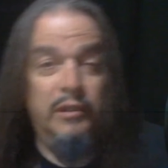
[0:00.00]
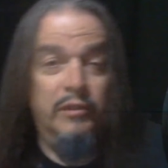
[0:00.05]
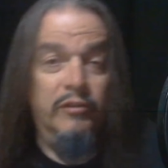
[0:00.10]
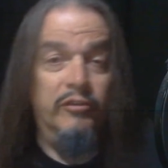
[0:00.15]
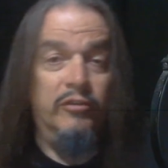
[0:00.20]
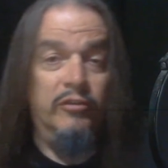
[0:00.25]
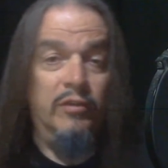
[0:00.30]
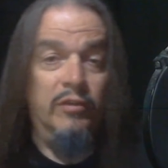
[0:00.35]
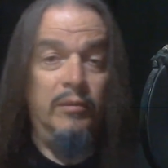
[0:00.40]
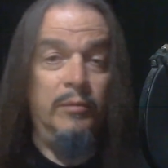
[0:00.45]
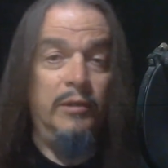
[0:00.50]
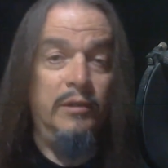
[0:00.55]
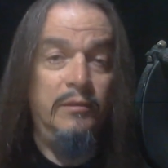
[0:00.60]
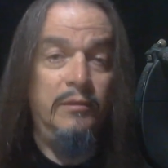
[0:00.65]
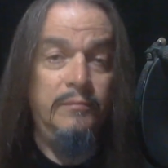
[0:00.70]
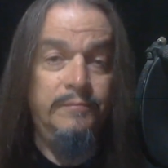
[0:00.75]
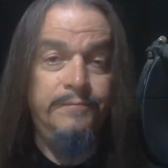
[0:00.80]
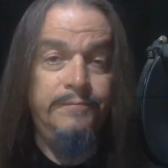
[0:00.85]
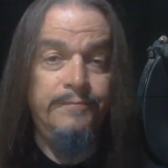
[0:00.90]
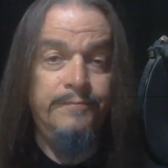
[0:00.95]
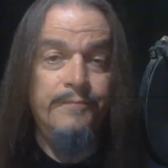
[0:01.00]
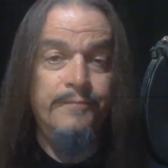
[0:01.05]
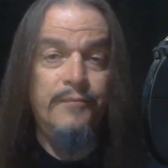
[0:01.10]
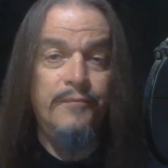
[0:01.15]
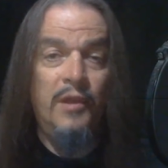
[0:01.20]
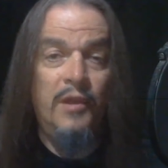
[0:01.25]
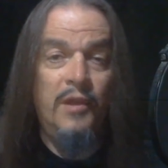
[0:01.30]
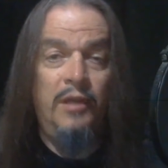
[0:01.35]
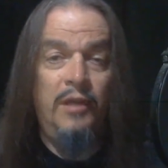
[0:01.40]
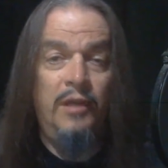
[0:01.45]
disturbing.
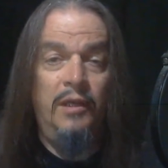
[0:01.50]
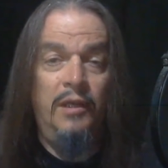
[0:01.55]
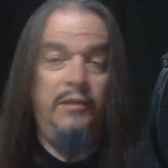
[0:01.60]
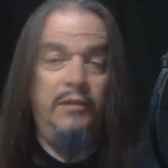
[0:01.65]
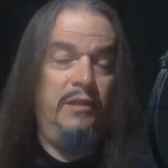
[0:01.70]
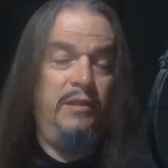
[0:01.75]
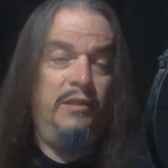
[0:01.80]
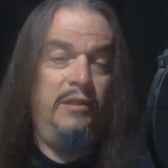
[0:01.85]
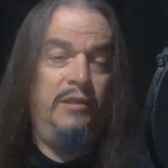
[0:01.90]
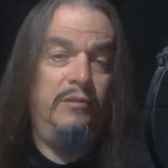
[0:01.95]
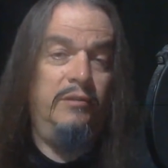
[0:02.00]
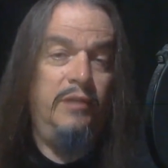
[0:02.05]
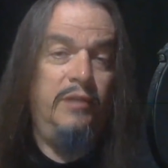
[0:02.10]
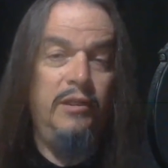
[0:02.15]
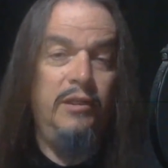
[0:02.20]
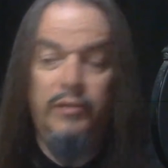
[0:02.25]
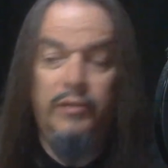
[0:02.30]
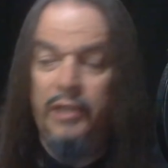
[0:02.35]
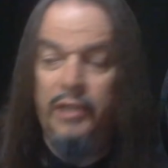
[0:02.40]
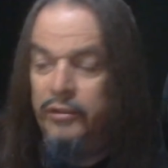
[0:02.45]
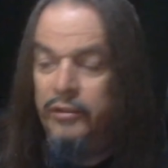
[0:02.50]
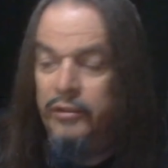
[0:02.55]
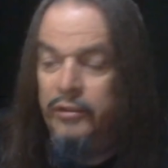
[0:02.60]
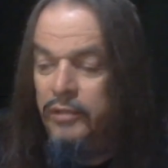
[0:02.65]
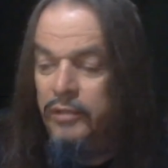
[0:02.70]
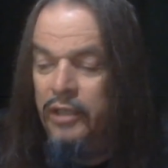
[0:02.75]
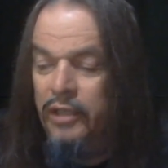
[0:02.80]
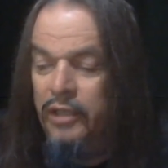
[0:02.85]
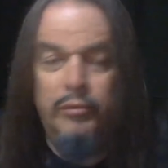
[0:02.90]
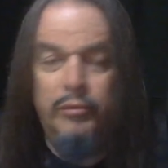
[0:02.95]
I don't know
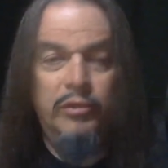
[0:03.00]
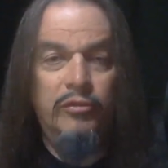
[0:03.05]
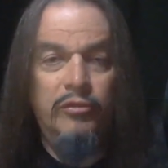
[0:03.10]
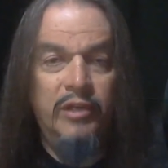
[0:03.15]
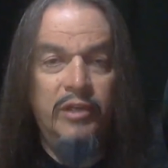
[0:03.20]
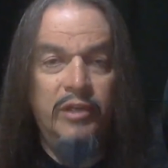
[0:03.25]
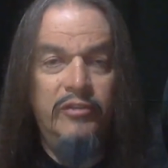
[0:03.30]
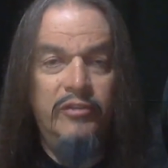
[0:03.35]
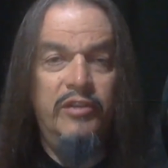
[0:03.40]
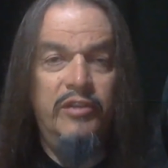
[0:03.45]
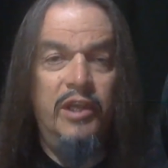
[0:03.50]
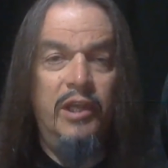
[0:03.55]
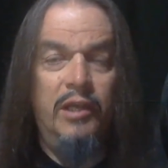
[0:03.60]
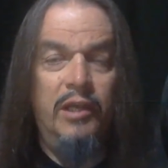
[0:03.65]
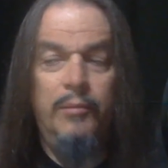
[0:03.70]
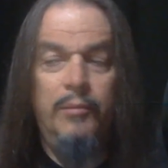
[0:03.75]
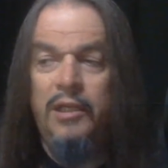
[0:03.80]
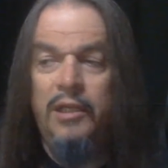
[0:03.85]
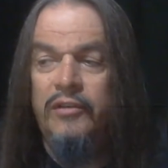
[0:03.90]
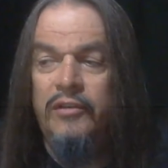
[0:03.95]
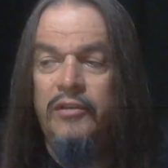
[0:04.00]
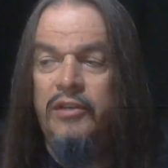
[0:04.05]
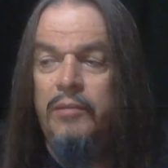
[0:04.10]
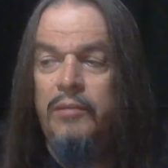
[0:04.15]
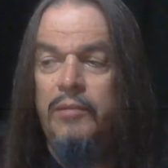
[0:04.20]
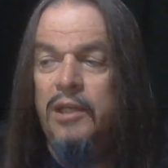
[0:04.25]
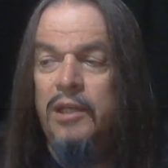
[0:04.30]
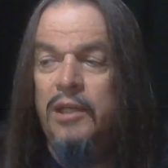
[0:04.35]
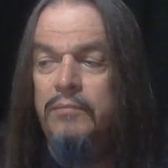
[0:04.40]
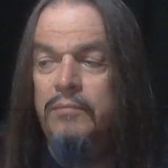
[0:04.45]
how to address that. I mean, every
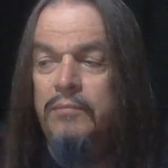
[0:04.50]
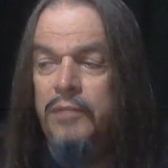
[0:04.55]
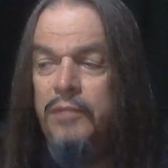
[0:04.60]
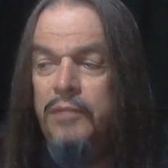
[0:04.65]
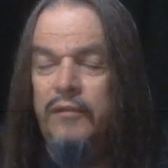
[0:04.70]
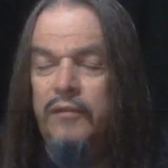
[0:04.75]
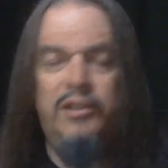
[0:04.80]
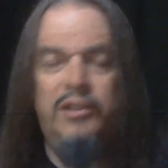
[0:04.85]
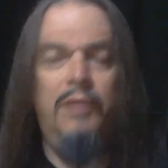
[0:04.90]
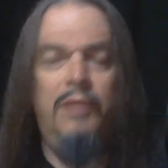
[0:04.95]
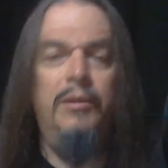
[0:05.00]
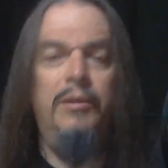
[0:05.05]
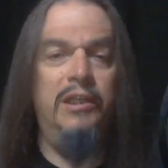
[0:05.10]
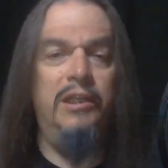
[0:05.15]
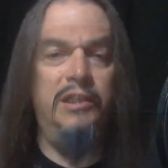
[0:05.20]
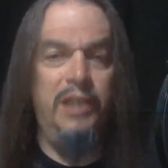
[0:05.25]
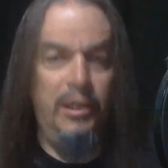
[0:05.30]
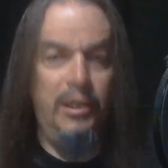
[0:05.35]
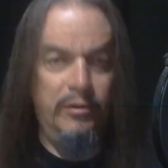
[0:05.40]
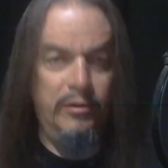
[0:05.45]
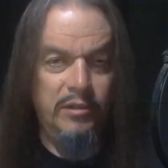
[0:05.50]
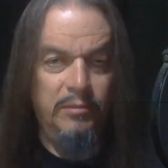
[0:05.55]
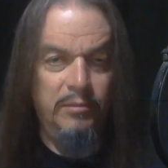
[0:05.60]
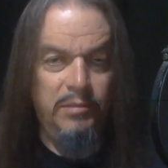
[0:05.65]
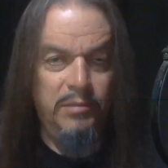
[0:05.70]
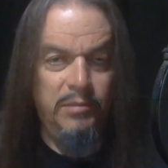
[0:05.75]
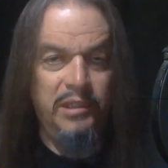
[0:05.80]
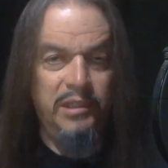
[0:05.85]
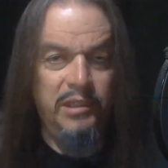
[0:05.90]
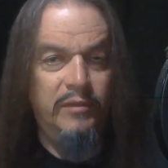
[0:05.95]
time I encounter a
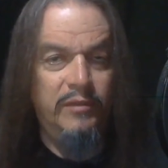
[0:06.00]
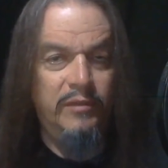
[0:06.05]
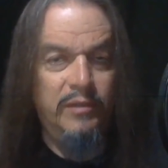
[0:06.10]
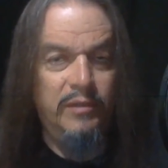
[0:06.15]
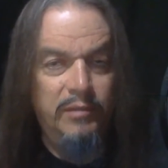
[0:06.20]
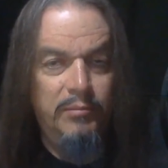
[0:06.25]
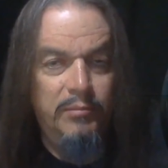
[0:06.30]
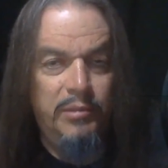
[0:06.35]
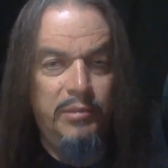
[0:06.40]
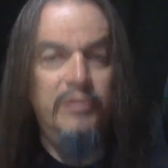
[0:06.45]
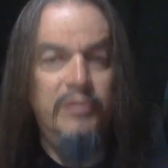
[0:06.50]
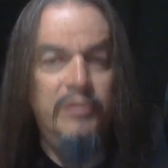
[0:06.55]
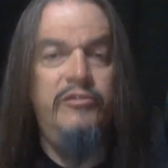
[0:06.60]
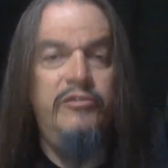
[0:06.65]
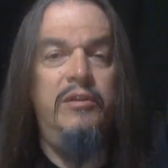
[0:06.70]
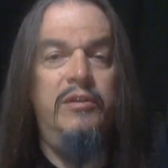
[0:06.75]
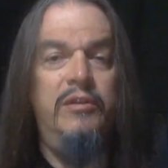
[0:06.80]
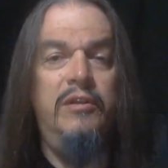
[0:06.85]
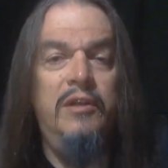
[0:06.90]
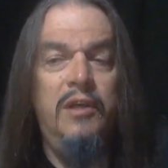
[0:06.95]
believer in person,